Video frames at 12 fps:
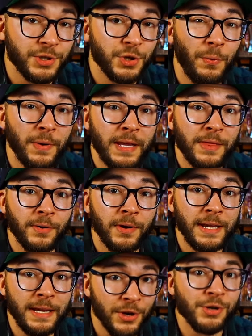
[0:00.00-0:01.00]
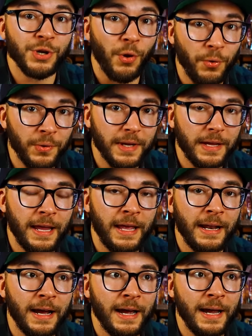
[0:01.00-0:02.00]
23 years old,
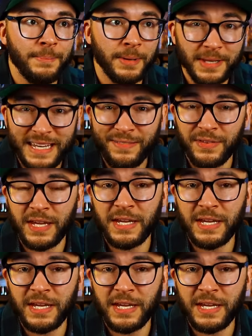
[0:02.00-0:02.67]
and I believe the